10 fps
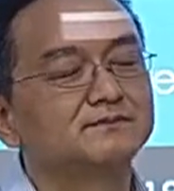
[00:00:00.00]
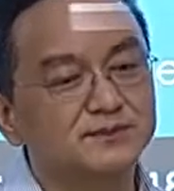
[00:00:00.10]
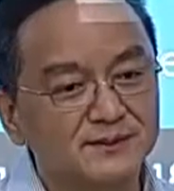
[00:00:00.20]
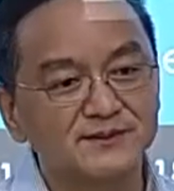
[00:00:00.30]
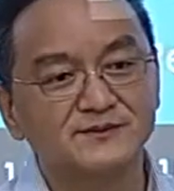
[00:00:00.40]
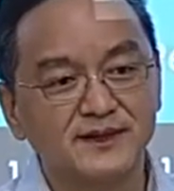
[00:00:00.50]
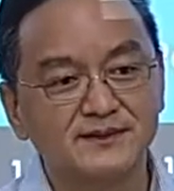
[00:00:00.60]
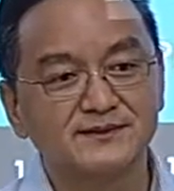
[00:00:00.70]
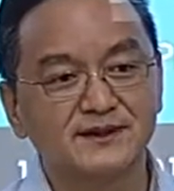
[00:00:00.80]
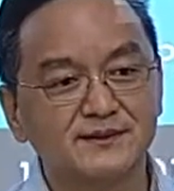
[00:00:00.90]
probably spend
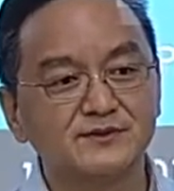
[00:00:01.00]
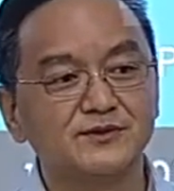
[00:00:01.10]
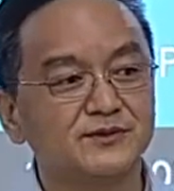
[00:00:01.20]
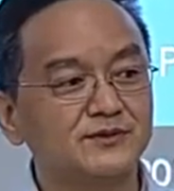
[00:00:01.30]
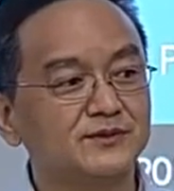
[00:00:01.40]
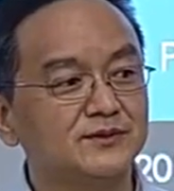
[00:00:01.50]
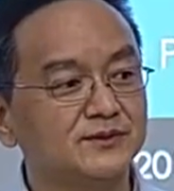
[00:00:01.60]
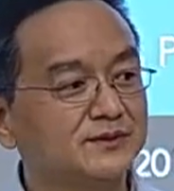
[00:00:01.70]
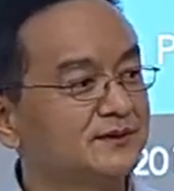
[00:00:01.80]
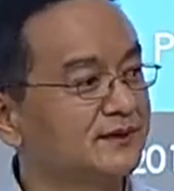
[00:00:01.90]
the time to,
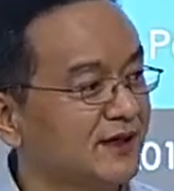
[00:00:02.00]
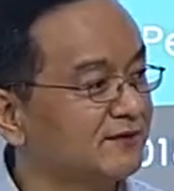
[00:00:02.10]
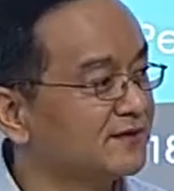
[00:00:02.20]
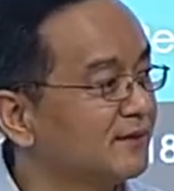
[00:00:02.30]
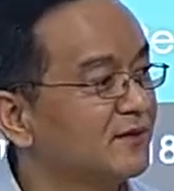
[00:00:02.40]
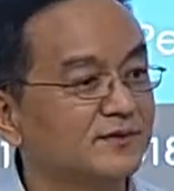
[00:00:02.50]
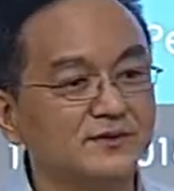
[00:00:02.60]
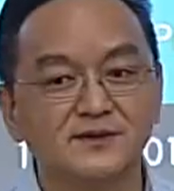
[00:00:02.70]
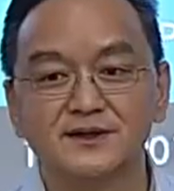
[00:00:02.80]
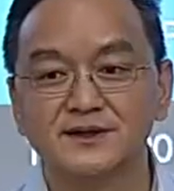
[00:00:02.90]
to give some of
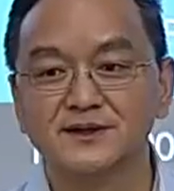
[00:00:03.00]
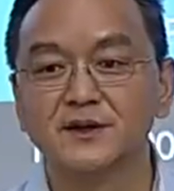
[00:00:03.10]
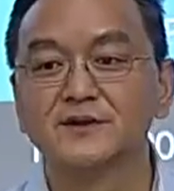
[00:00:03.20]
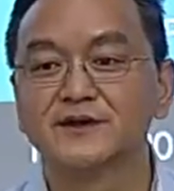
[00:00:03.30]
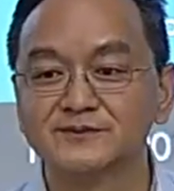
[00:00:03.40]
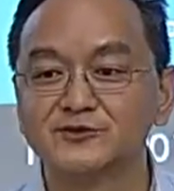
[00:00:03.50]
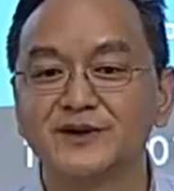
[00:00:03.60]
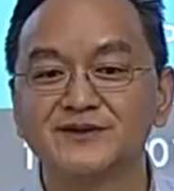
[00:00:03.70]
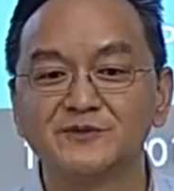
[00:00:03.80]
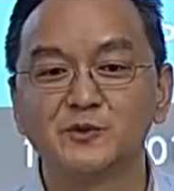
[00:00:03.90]
you a, a autonomous
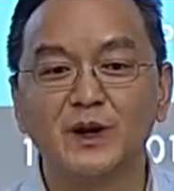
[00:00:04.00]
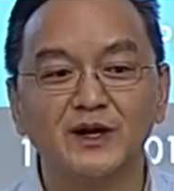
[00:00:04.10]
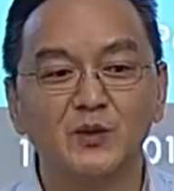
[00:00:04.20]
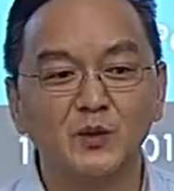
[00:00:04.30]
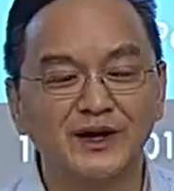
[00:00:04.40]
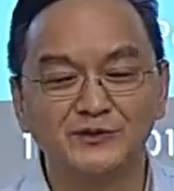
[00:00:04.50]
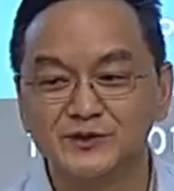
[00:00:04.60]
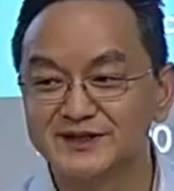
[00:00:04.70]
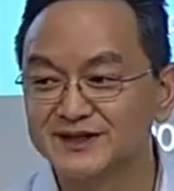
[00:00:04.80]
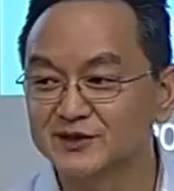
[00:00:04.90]
driving one oh one,
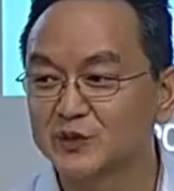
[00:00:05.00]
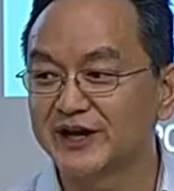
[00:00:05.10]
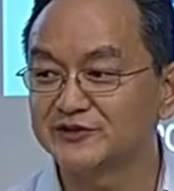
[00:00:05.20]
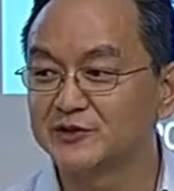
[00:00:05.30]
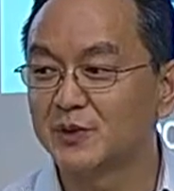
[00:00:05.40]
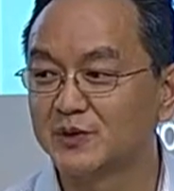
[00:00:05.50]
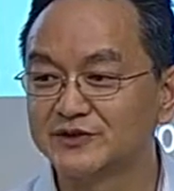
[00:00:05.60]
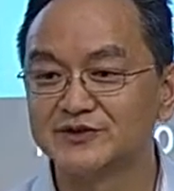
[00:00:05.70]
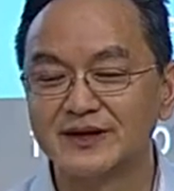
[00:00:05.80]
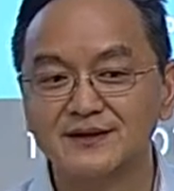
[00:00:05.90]
really a crash
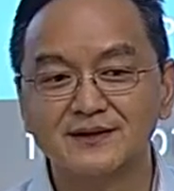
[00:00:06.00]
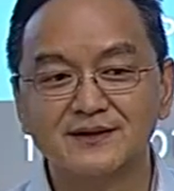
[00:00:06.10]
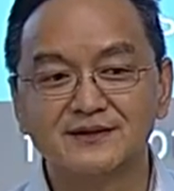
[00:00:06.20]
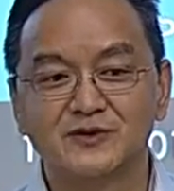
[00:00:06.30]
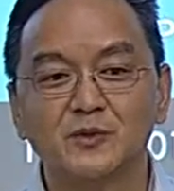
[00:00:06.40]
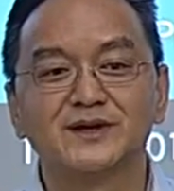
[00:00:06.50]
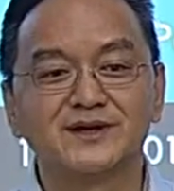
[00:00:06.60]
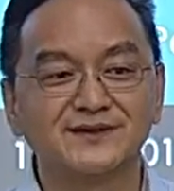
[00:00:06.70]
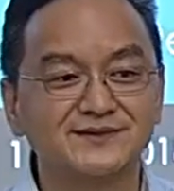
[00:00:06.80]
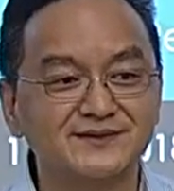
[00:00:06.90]
course. So what
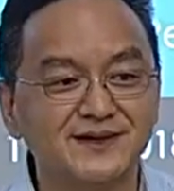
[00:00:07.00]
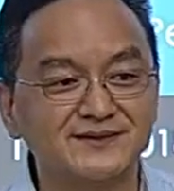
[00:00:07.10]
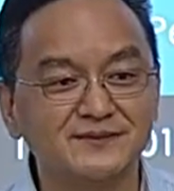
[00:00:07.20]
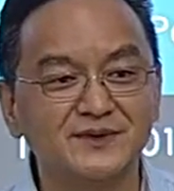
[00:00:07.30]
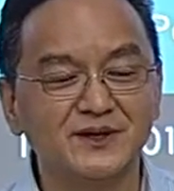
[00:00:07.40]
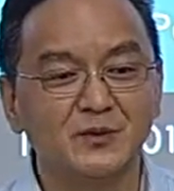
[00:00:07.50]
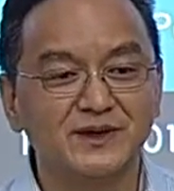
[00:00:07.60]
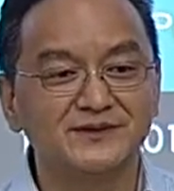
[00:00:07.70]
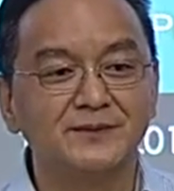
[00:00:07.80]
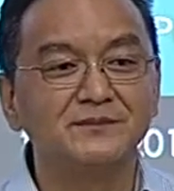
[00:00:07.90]
is, does it mean?
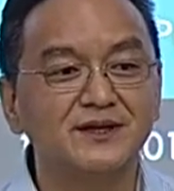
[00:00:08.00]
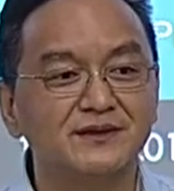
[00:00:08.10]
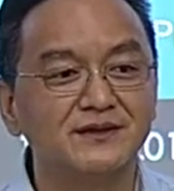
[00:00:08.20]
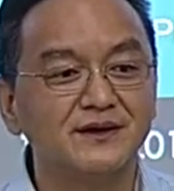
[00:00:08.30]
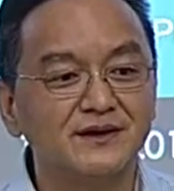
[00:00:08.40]
What's the myth